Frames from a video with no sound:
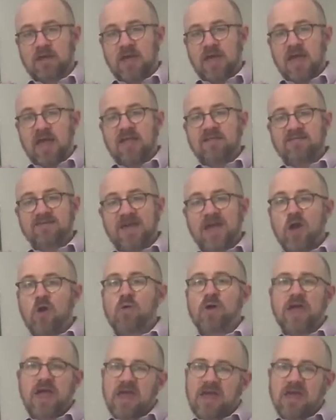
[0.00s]
and say,
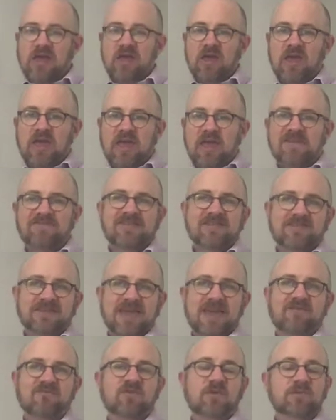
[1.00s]
okay, if this
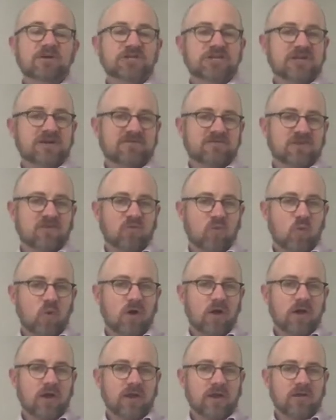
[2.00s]
came from a shift of
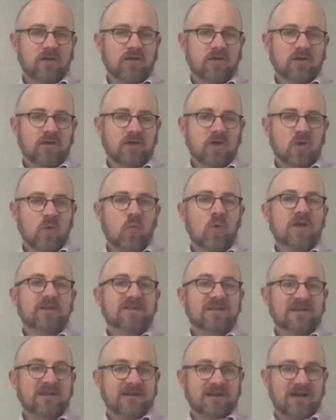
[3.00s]
1, what
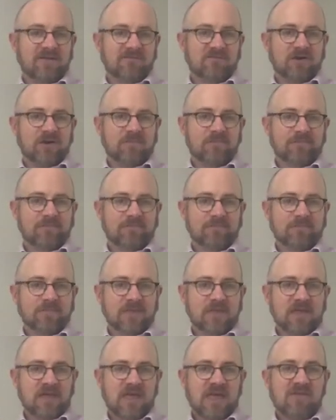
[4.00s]
did it come from?
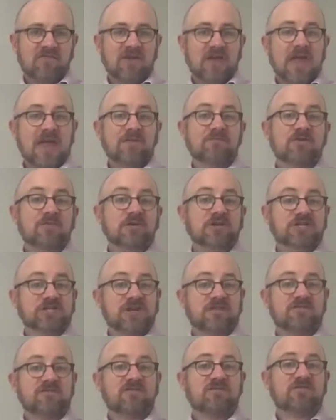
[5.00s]
If it came from a
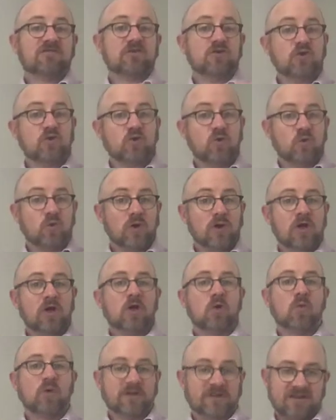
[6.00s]
shift of 2,
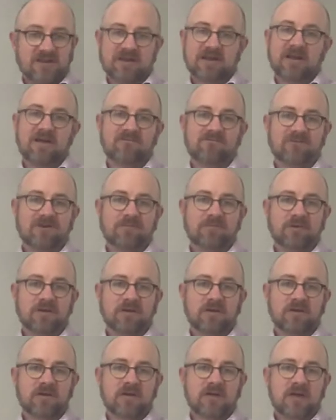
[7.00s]
what did it come from?
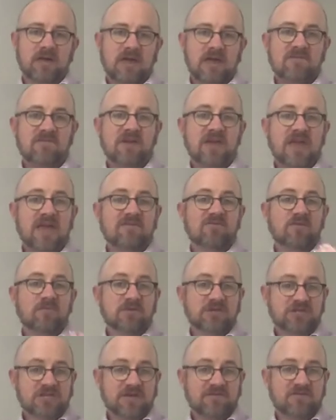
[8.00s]
If it came from a
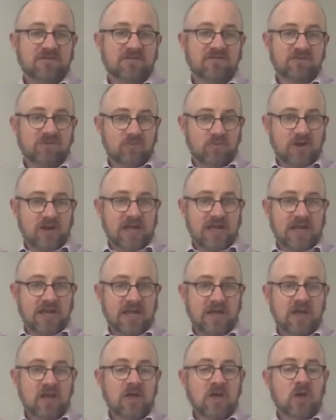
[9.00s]
shift of 3,
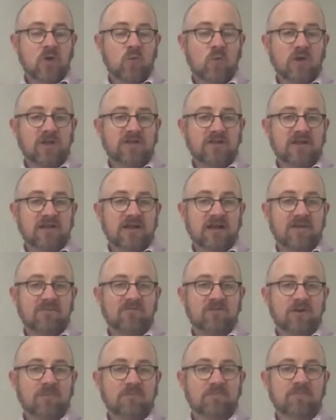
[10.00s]
what did it come
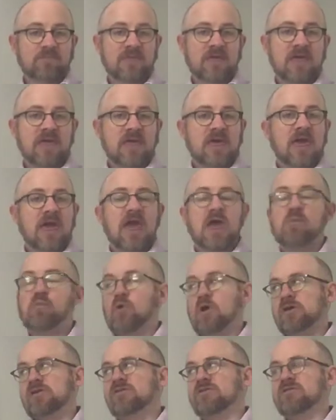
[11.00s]
from? And
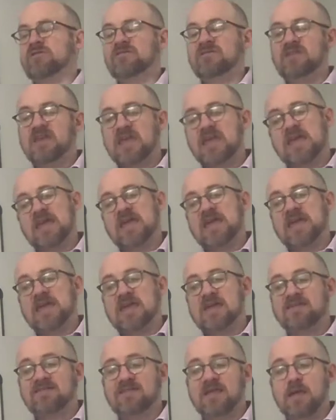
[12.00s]
what you'll see
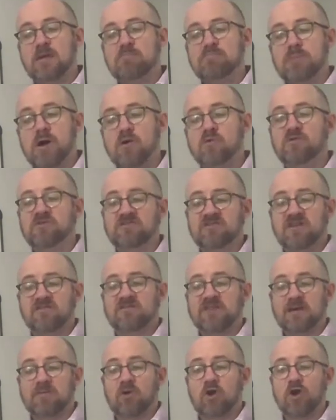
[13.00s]
is that most of
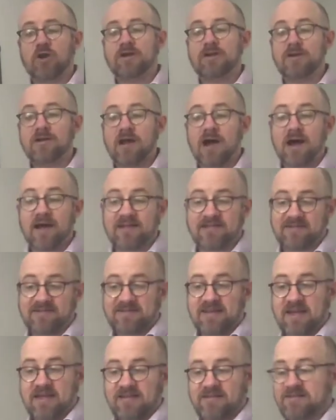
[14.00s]
them are
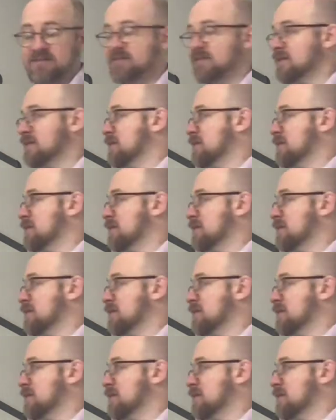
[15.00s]
nonsense.